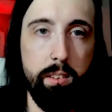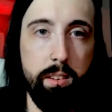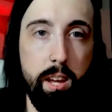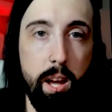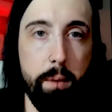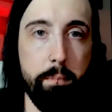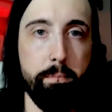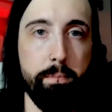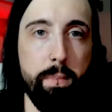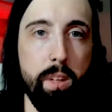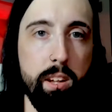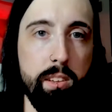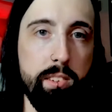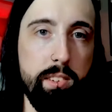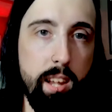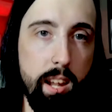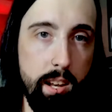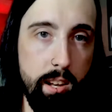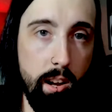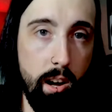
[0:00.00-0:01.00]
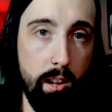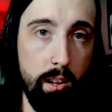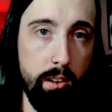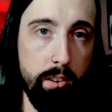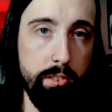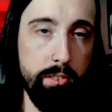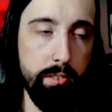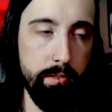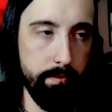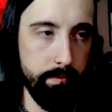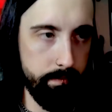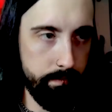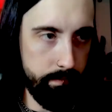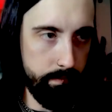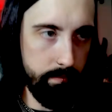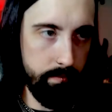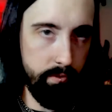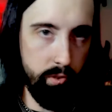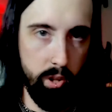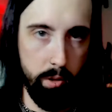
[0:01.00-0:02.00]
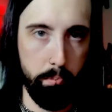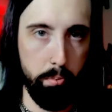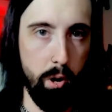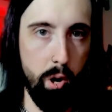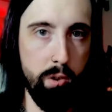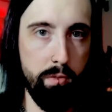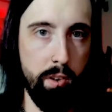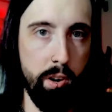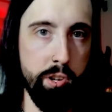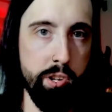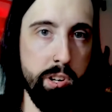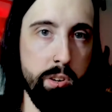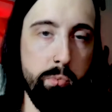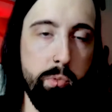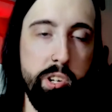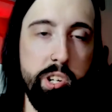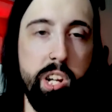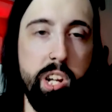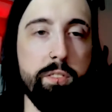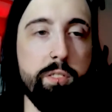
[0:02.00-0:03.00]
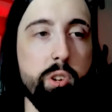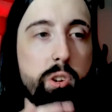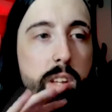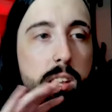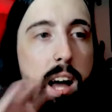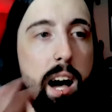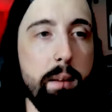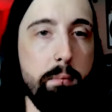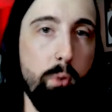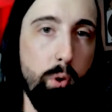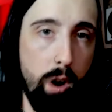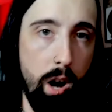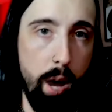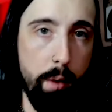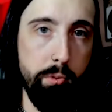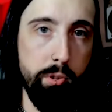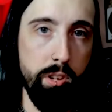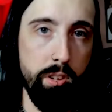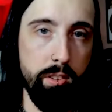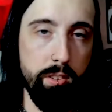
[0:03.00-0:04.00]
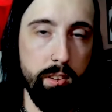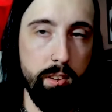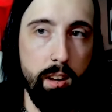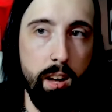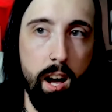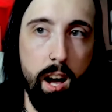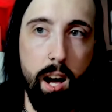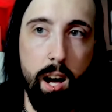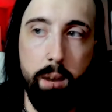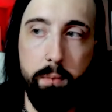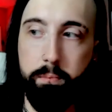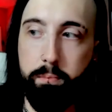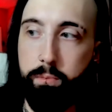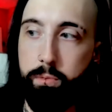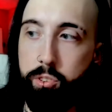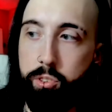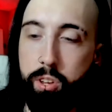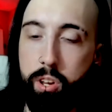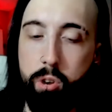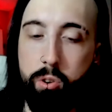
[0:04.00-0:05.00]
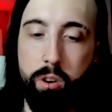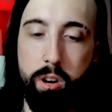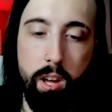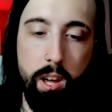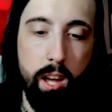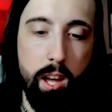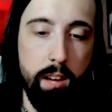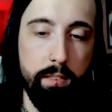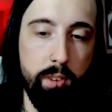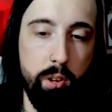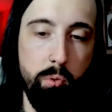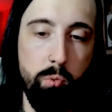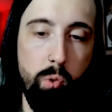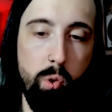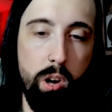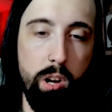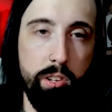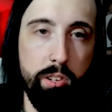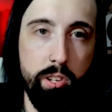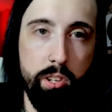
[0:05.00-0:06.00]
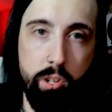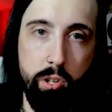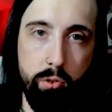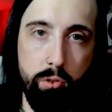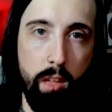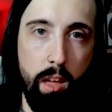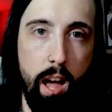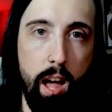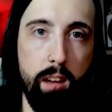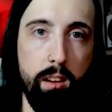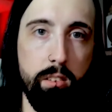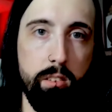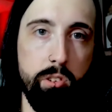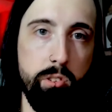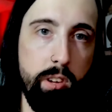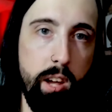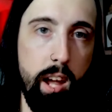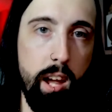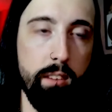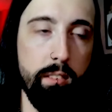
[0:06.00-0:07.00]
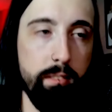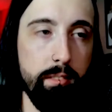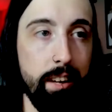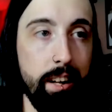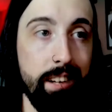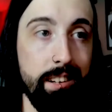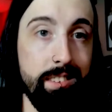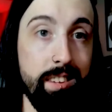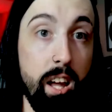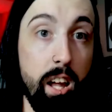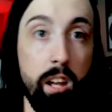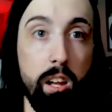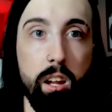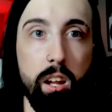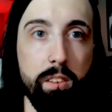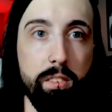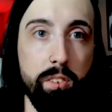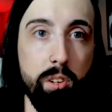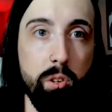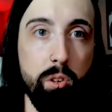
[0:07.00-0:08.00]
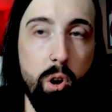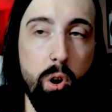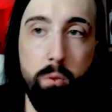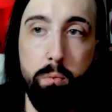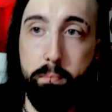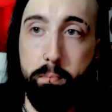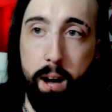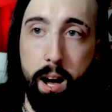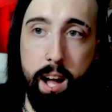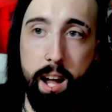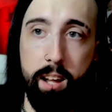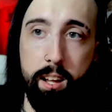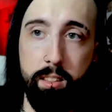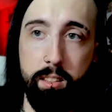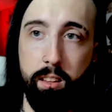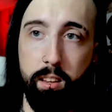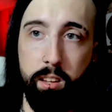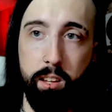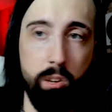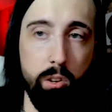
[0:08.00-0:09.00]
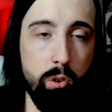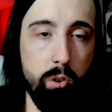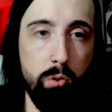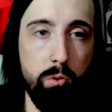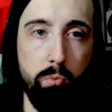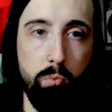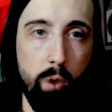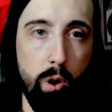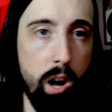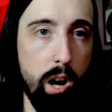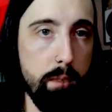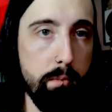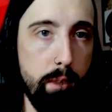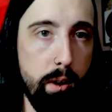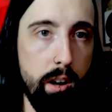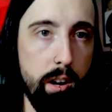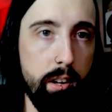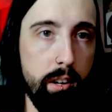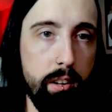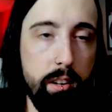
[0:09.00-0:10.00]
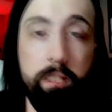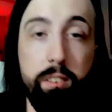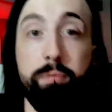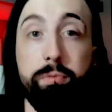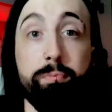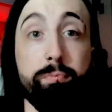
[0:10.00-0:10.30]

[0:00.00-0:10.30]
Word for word: Yeah, it's ten dollars for the pro version, which gives you a lot more options. Um, so if you want to do that, you can. Like I said, if you don't mind the little watermark,